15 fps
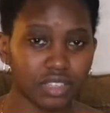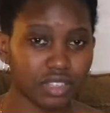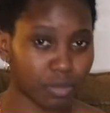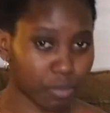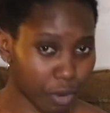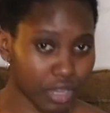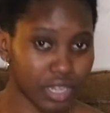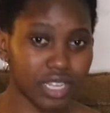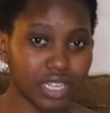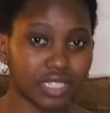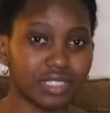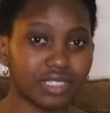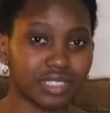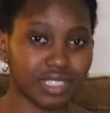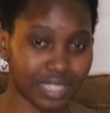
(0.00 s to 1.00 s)
The point
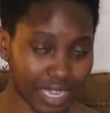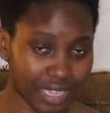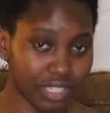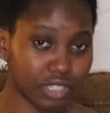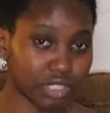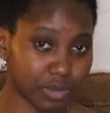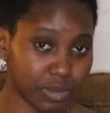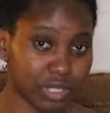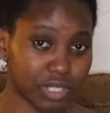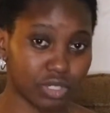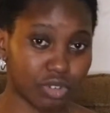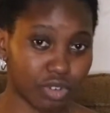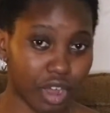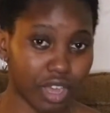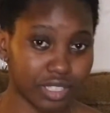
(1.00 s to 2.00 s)
is to get your speech
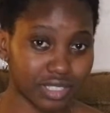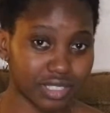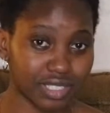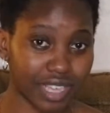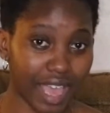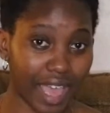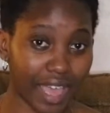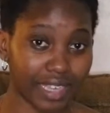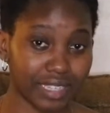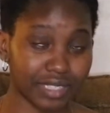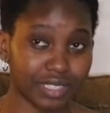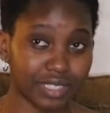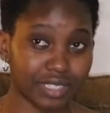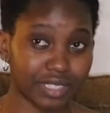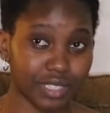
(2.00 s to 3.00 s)
across
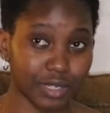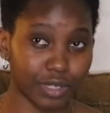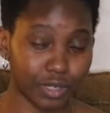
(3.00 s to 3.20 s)
as